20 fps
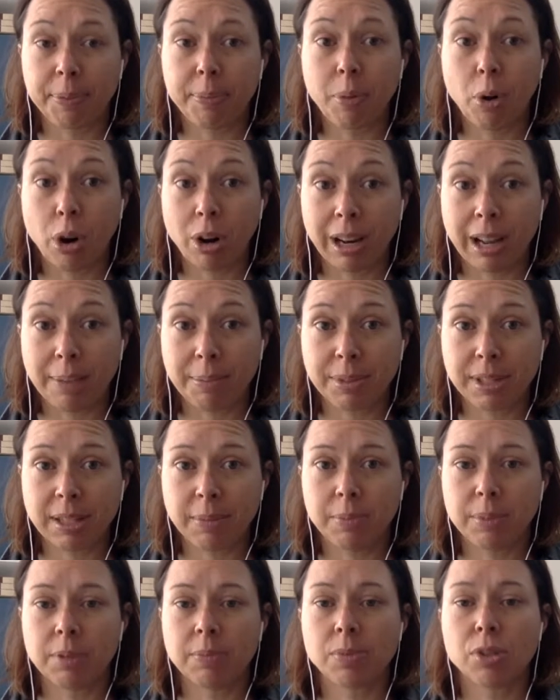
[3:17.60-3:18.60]
prolapse
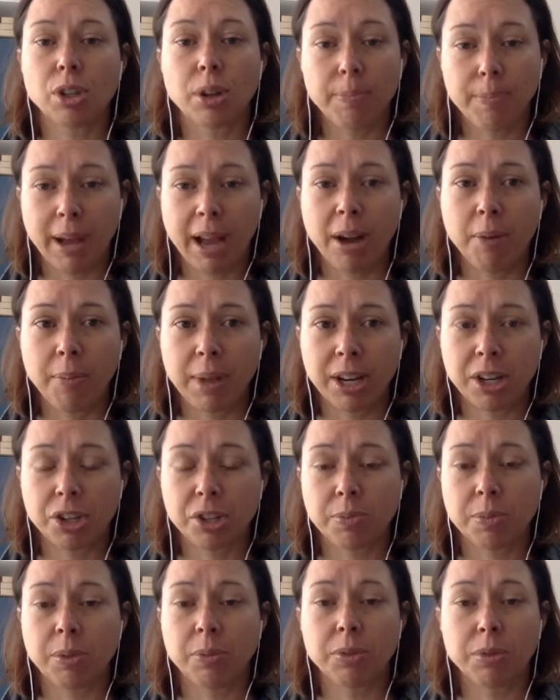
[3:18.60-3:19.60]
symptoms. So bowel
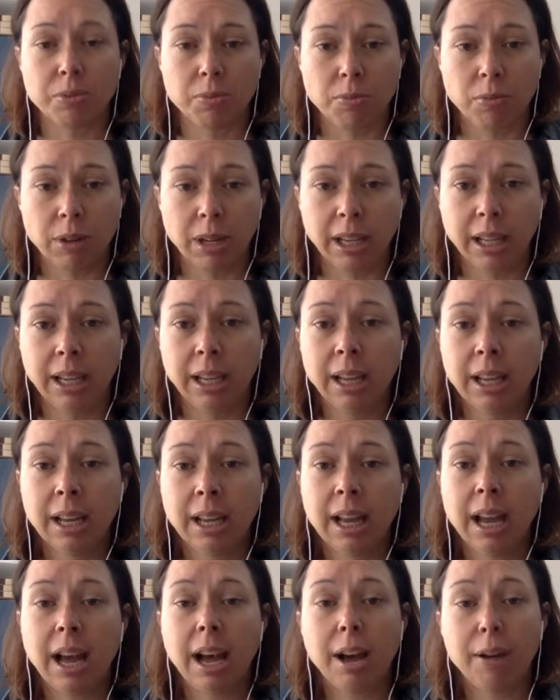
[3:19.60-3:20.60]
management was really
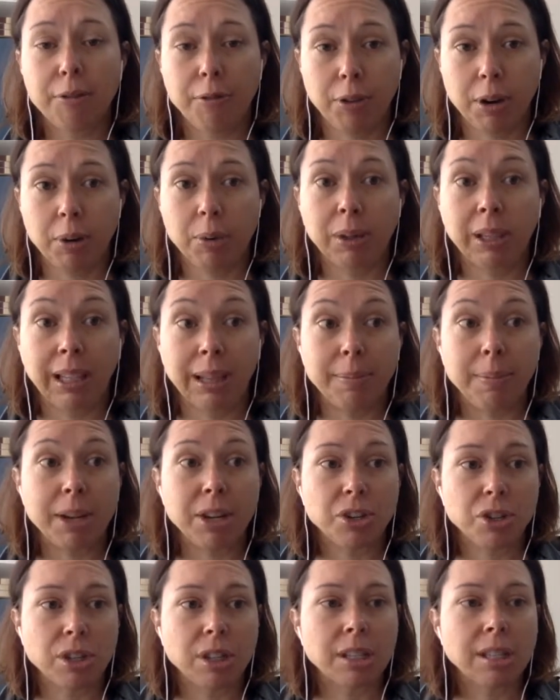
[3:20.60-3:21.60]
frequently
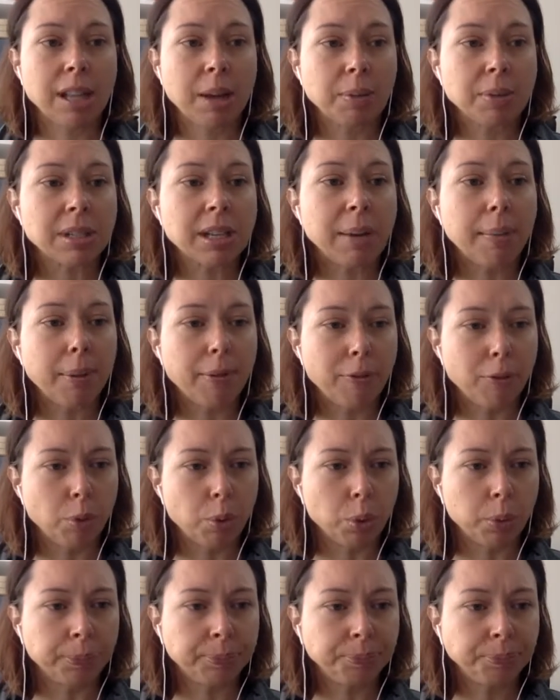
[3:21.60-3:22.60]
mentioned. So that was number
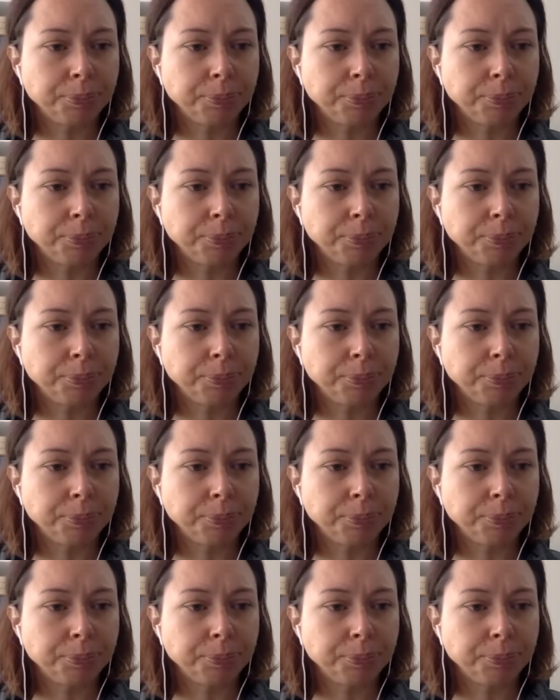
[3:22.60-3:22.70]
four.